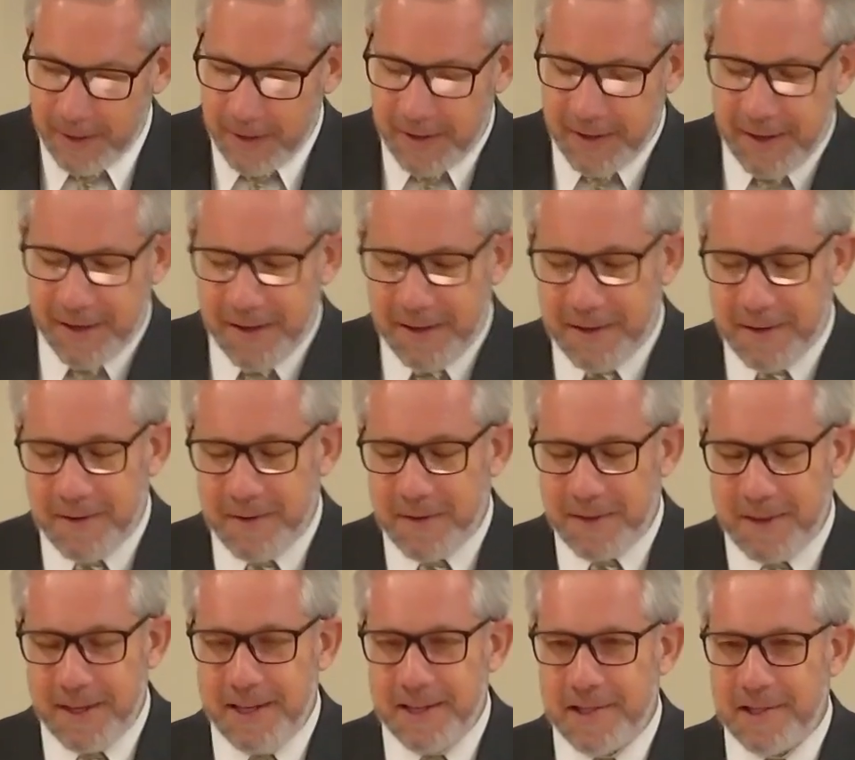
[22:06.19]
Uh,
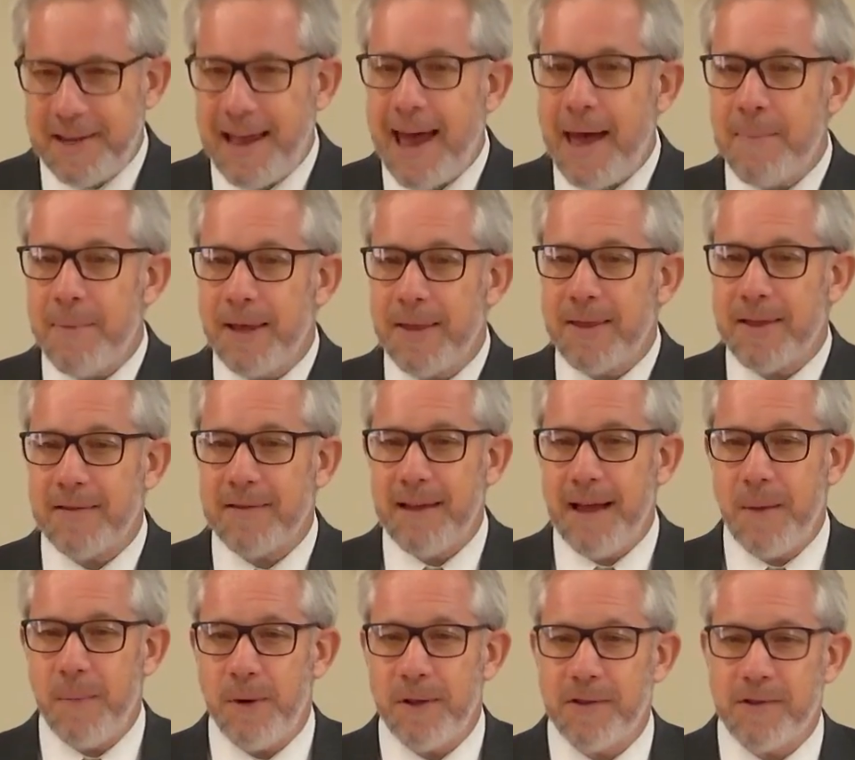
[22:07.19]
the Sabbath is
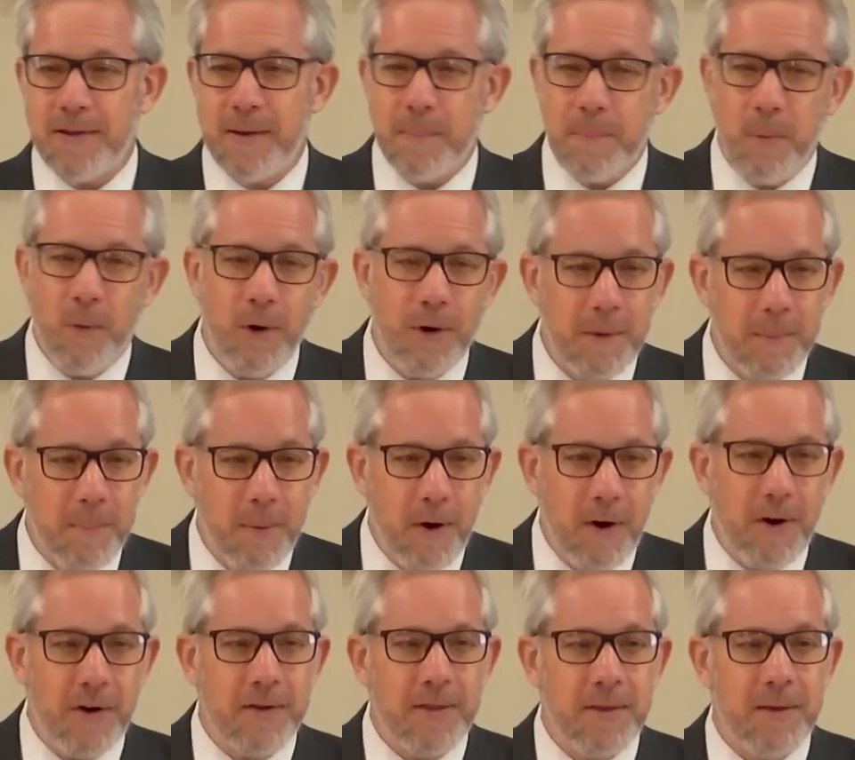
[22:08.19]
not what's the important
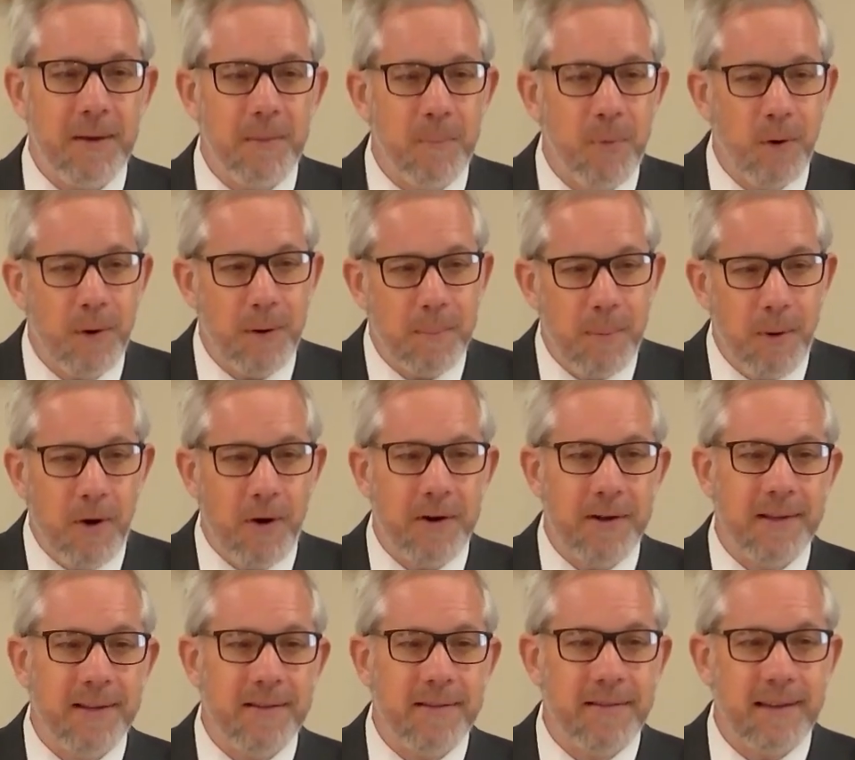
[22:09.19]
part. The important part
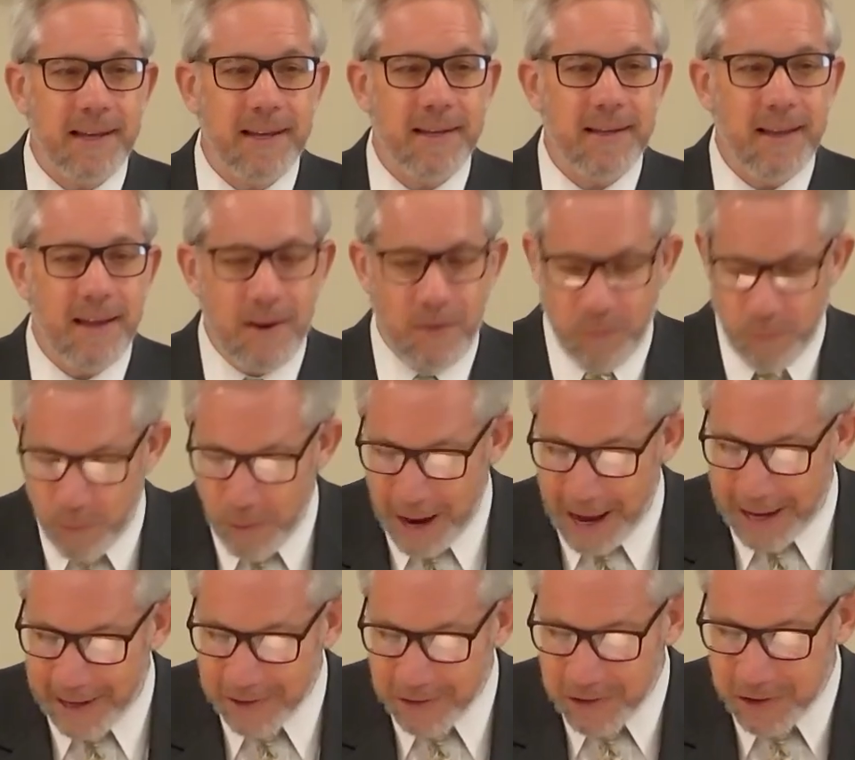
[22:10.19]
is a
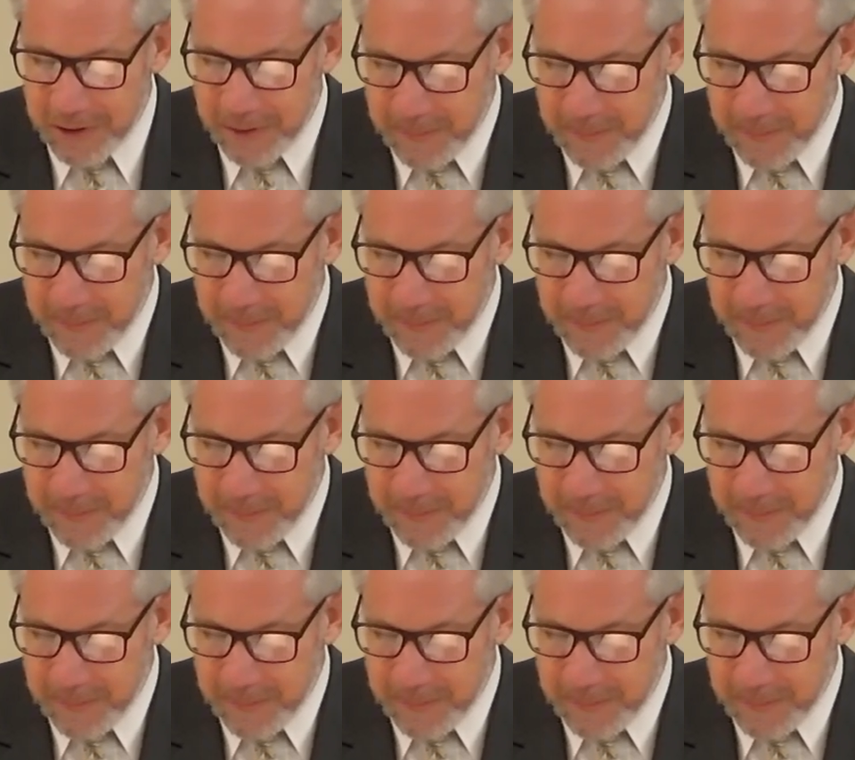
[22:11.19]
rest